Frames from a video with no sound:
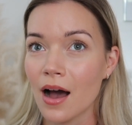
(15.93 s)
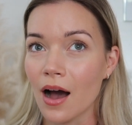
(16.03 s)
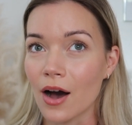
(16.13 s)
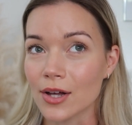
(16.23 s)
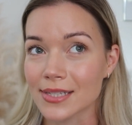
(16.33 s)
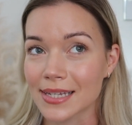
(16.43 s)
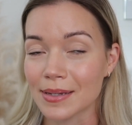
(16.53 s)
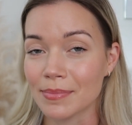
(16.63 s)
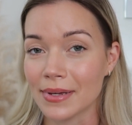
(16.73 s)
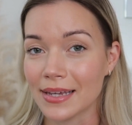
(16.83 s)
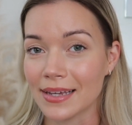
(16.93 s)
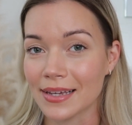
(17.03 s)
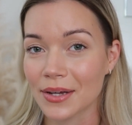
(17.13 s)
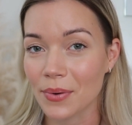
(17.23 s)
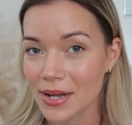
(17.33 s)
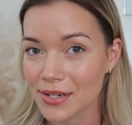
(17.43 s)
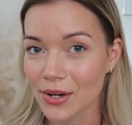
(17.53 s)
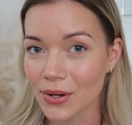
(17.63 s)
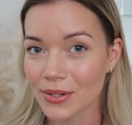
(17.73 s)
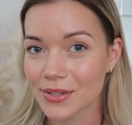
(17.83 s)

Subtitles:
asking me quite a lot.